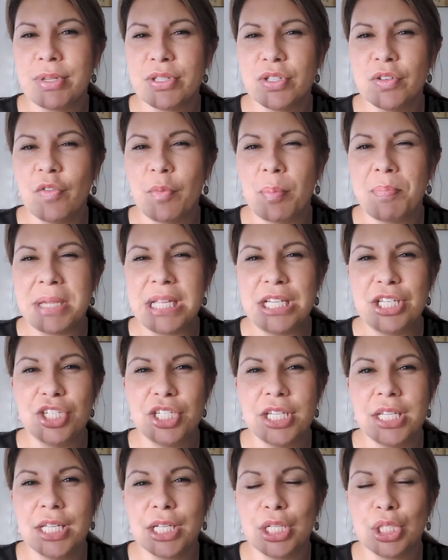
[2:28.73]
but sort of a
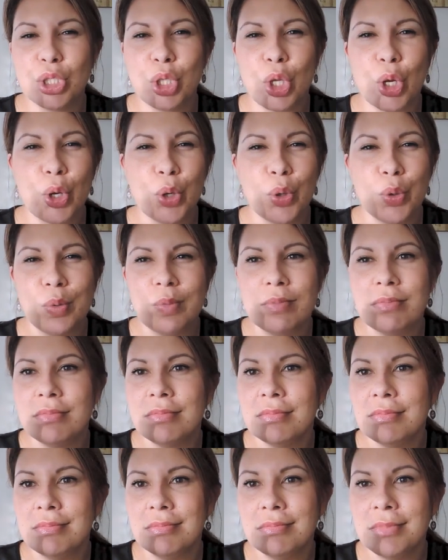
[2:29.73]
beachy
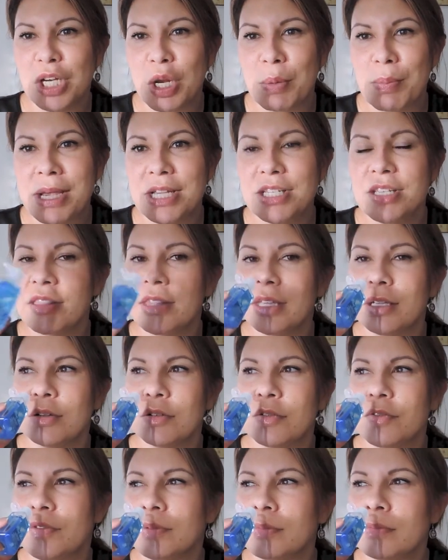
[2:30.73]
cologne. You know, it makes you think
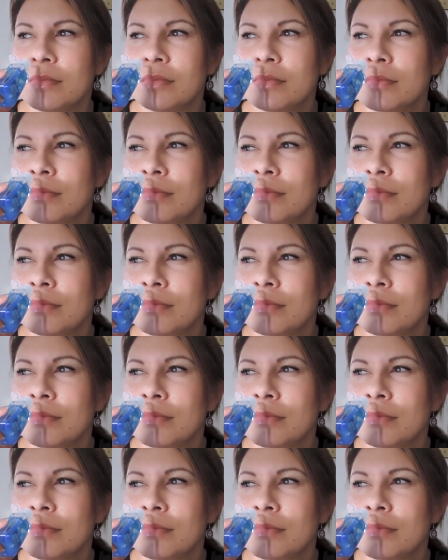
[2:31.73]
of,